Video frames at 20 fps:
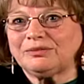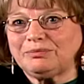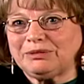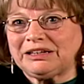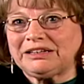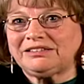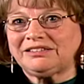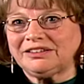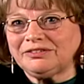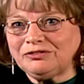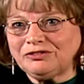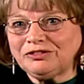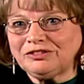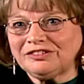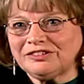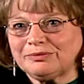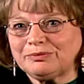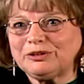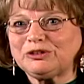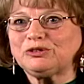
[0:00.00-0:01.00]
a big
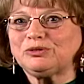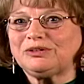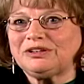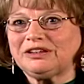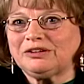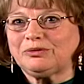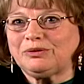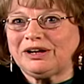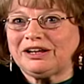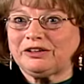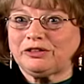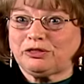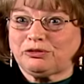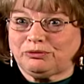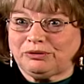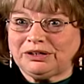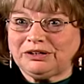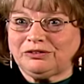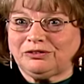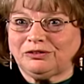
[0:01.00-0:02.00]
difference between the way a
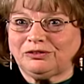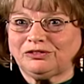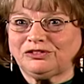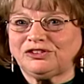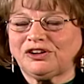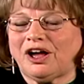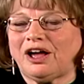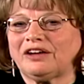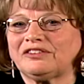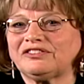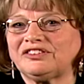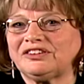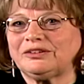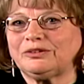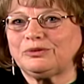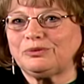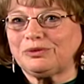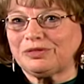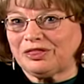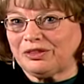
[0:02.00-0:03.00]
three-year-old talks
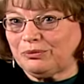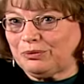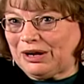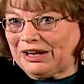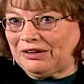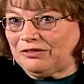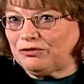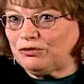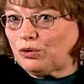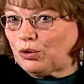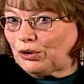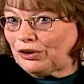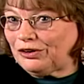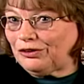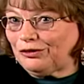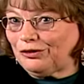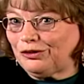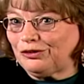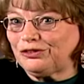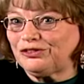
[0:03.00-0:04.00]
and the way a
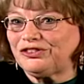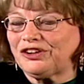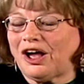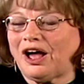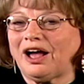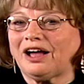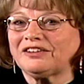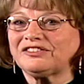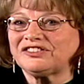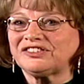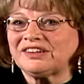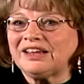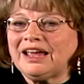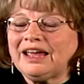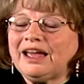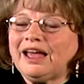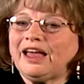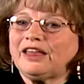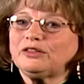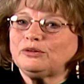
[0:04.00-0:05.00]
four-year-old talks
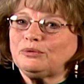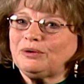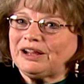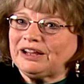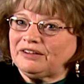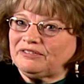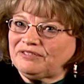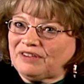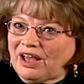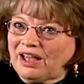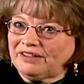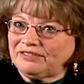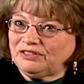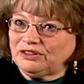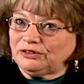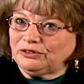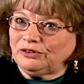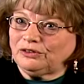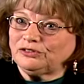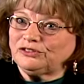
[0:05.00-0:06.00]
and the way a
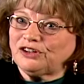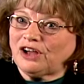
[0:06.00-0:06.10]
five-year-old